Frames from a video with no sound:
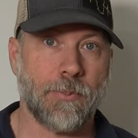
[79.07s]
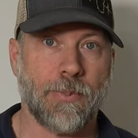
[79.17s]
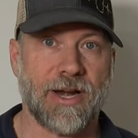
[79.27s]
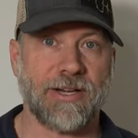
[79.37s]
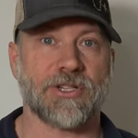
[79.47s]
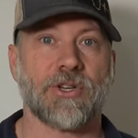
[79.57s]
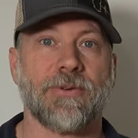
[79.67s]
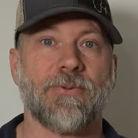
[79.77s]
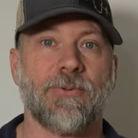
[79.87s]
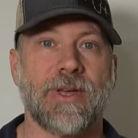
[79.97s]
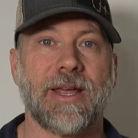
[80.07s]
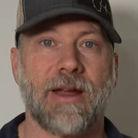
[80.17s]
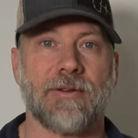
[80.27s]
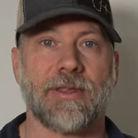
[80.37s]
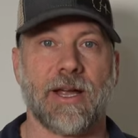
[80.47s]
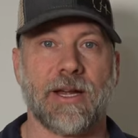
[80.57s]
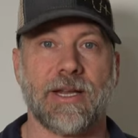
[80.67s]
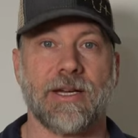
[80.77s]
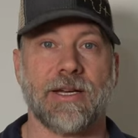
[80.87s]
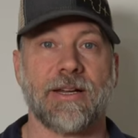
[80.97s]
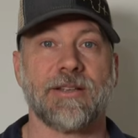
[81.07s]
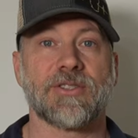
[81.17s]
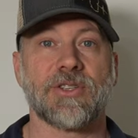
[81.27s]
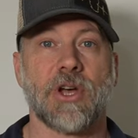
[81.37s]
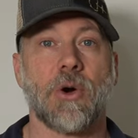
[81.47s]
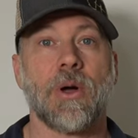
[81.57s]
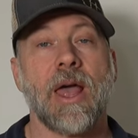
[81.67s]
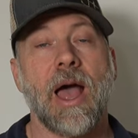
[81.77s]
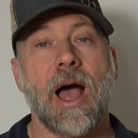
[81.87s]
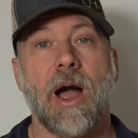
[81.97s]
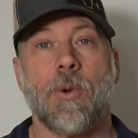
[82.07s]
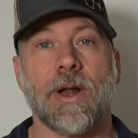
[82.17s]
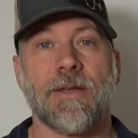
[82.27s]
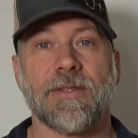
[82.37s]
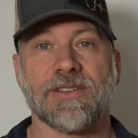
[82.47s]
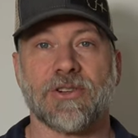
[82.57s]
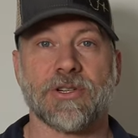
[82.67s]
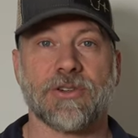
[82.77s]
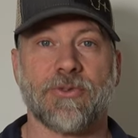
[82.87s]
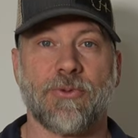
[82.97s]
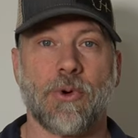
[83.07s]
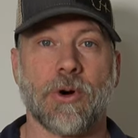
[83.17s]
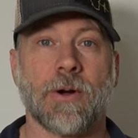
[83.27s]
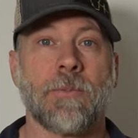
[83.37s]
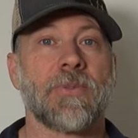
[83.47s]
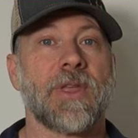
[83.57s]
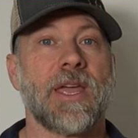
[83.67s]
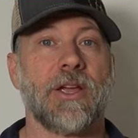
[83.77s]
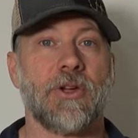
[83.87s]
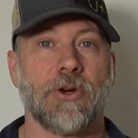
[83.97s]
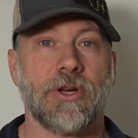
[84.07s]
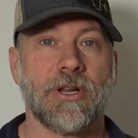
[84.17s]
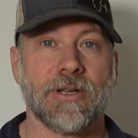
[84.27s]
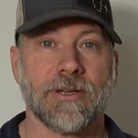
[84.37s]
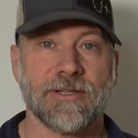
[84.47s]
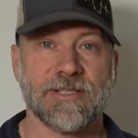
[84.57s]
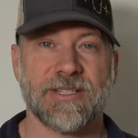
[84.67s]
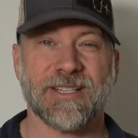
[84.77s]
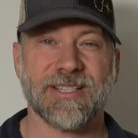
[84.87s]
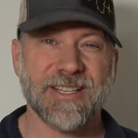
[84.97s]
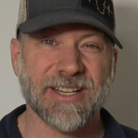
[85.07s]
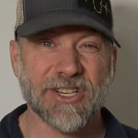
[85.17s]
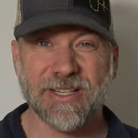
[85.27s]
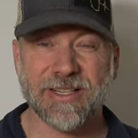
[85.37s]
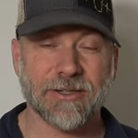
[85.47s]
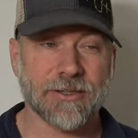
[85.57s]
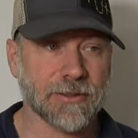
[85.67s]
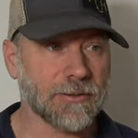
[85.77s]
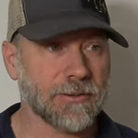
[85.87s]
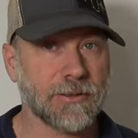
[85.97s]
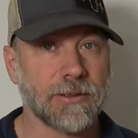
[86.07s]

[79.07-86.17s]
but I just couldn't fit everything I needed in it. So I went on the search for a good 60-ish liter,